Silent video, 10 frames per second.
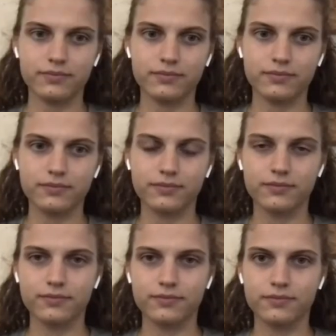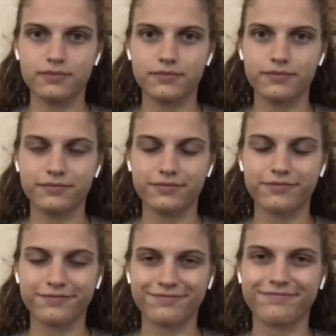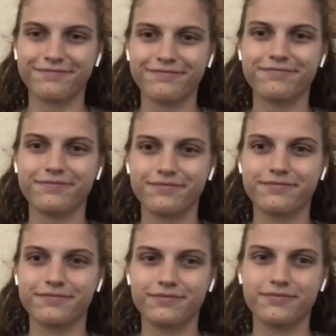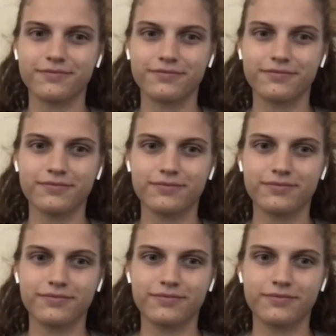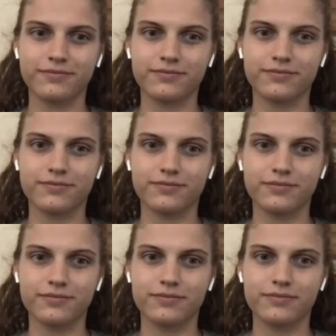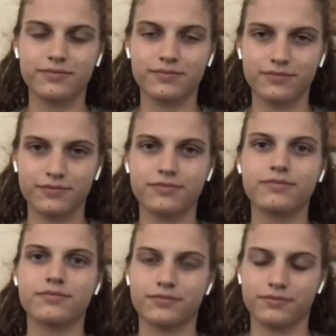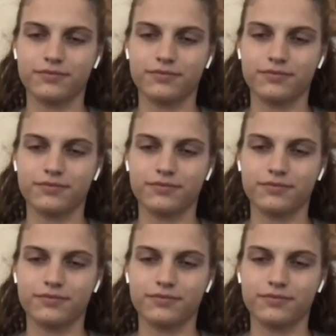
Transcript: This person isn't speaking.